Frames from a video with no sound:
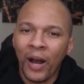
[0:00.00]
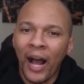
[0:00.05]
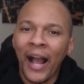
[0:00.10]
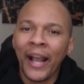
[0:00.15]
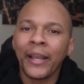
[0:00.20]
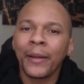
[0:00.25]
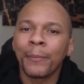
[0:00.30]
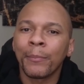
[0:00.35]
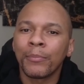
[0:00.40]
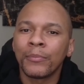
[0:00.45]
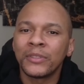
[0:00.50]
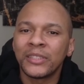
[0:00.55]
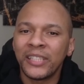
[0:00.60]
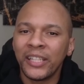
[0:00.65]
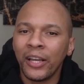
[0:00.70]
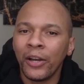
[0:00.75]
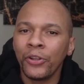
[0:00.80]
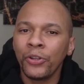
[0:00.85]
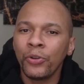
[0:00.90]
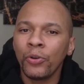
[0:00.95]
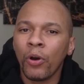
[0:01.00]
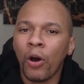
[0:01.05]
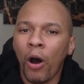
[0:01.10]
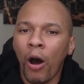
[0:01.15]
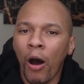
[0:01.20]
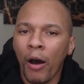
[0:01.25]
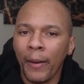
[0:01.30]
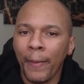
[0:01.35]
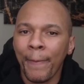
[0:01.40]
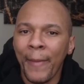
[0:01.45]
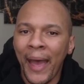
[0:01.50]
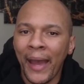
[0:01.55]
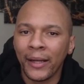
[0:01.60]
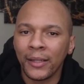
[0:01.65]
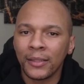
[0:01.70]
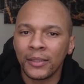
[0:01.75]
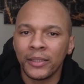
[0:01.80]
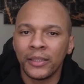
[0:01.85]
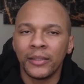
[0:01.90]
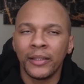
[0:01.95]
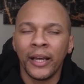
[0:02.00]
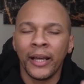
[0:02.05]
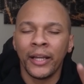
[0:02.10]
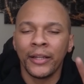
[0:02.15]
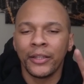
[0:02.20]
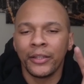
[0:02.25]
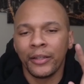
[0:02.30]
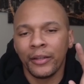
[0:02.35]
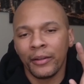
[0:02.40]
I can tell you automatically that